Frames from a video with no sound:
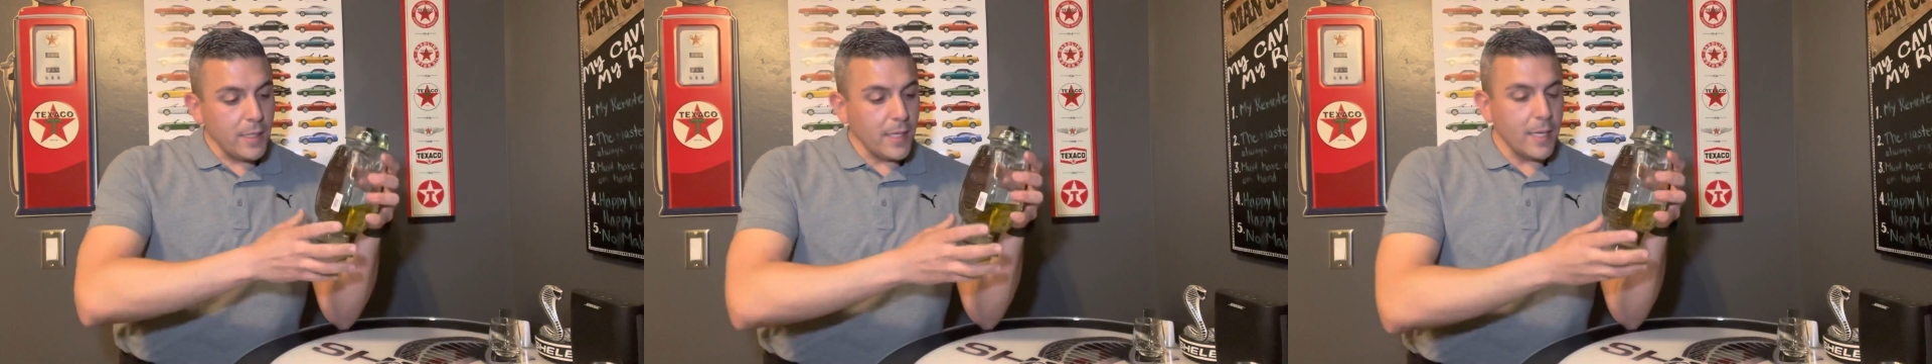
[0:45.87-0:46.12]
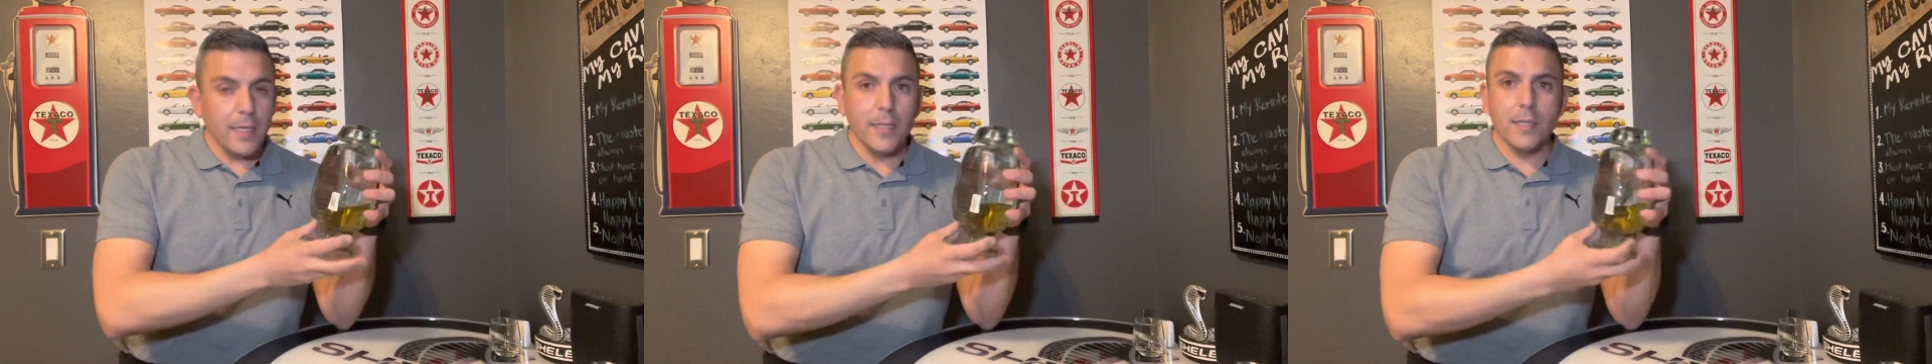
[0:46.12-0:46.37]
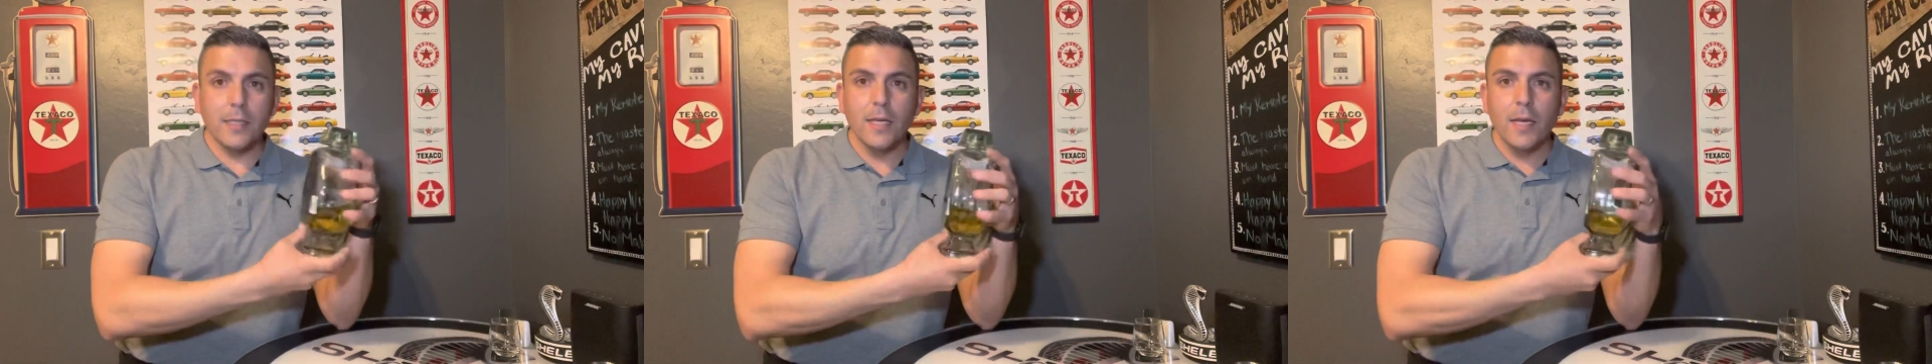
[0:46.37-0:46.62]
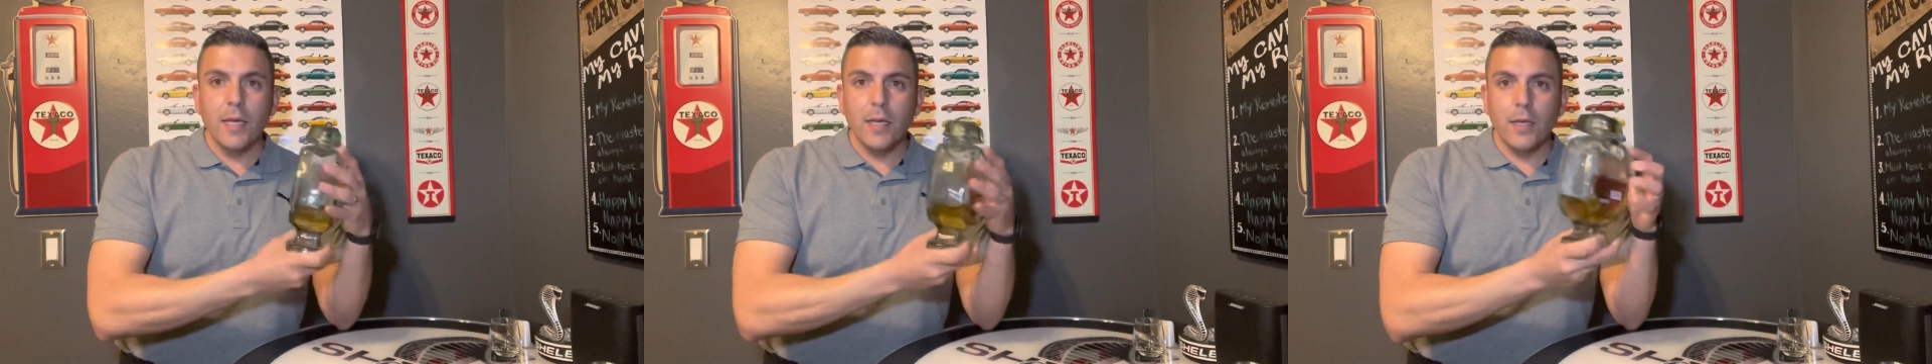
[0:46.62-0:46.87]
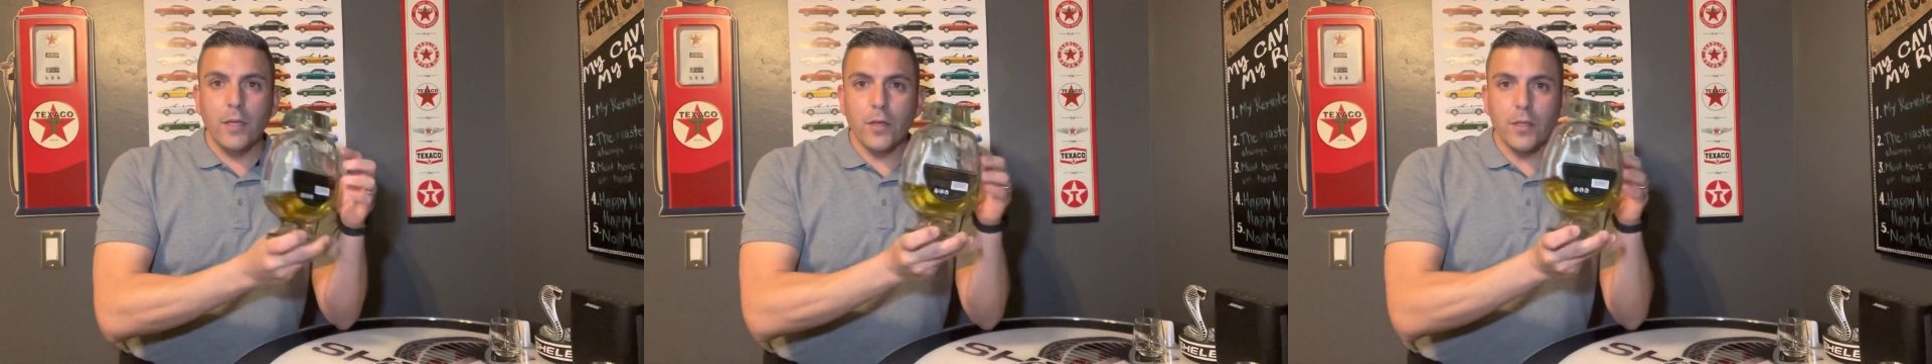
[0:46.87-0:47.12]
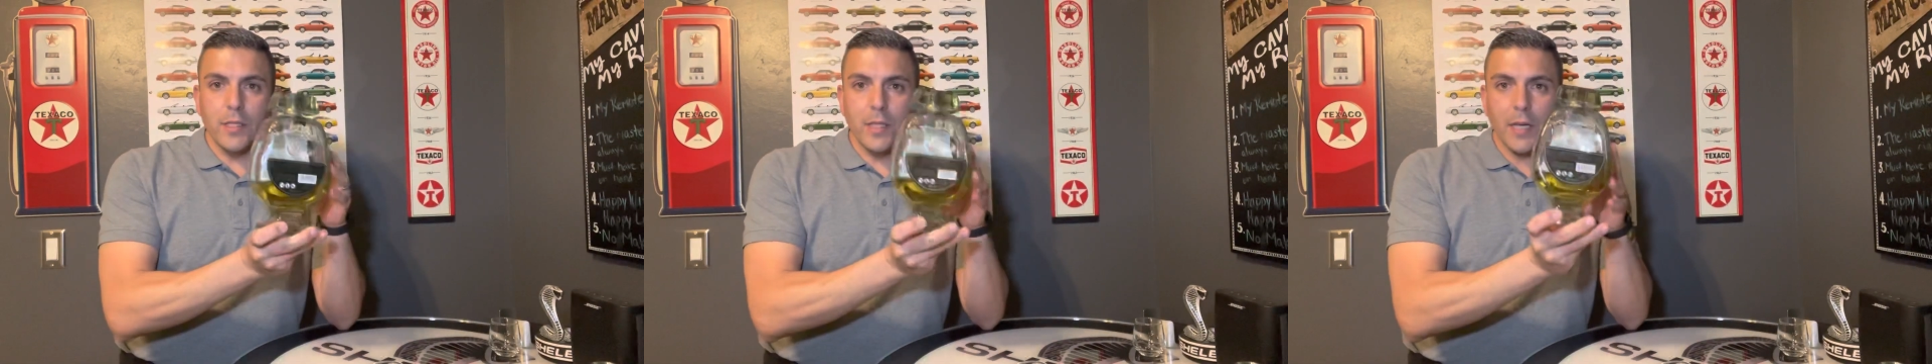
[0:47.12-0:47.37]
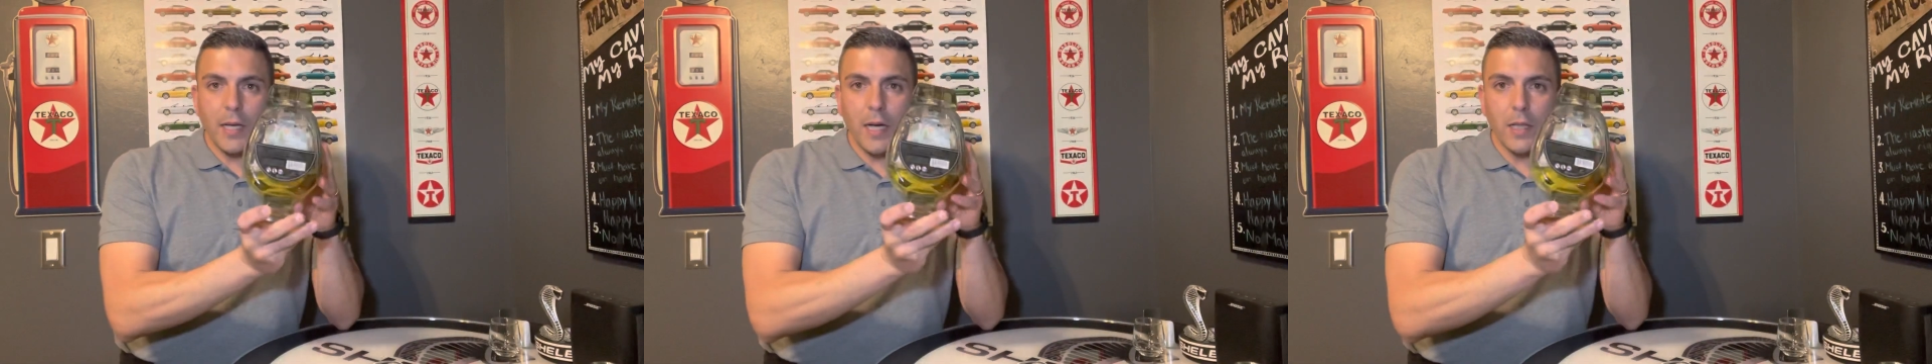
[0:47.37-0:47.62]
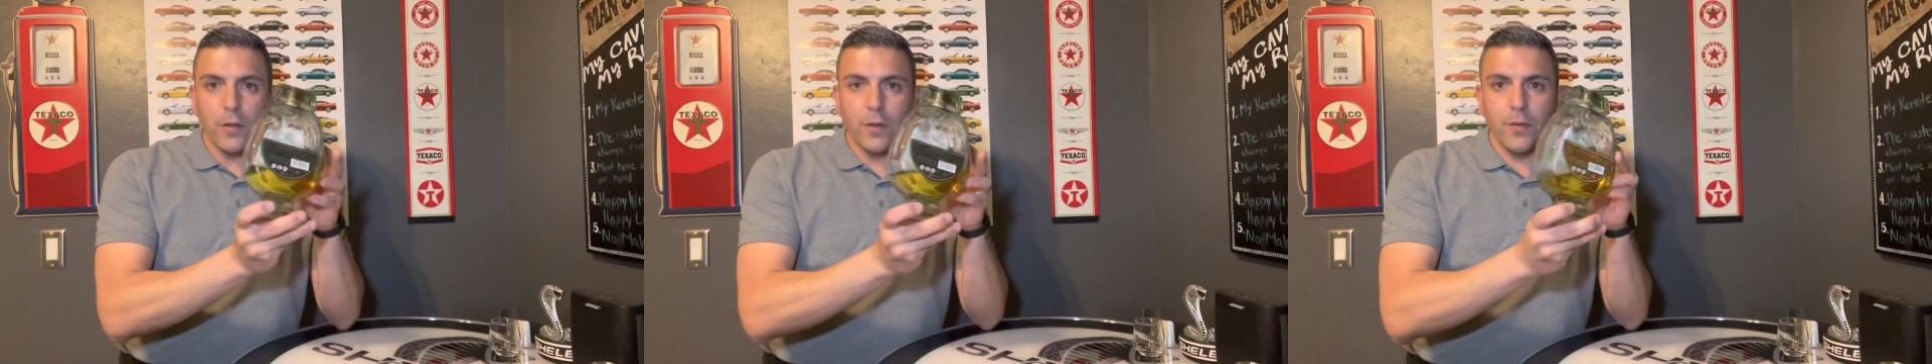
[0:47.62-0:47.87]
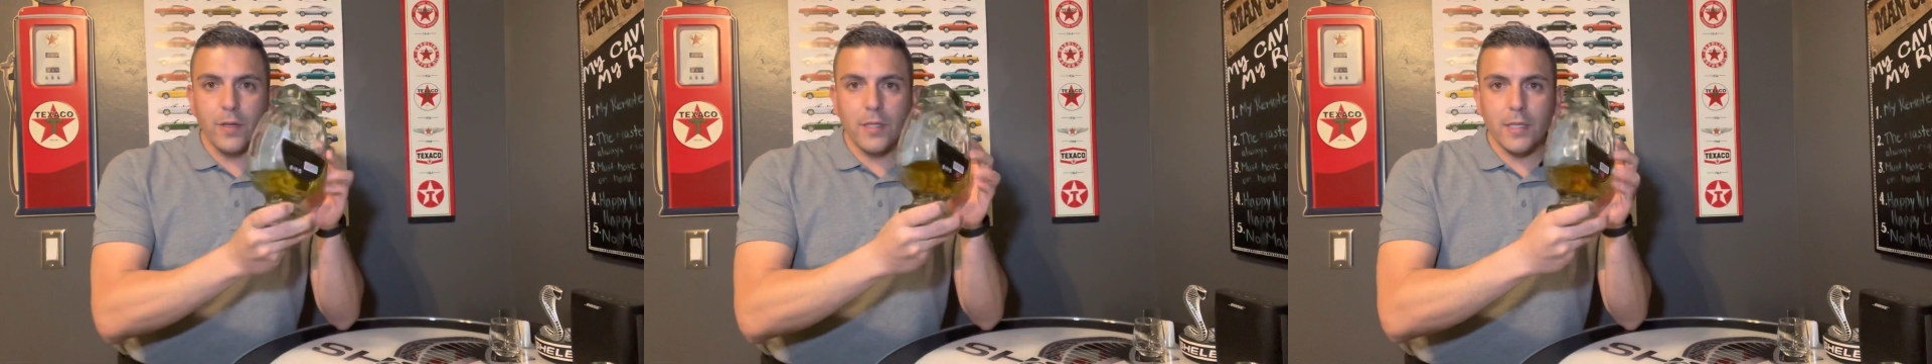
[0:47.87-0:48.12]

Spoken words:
that you can see the color of it.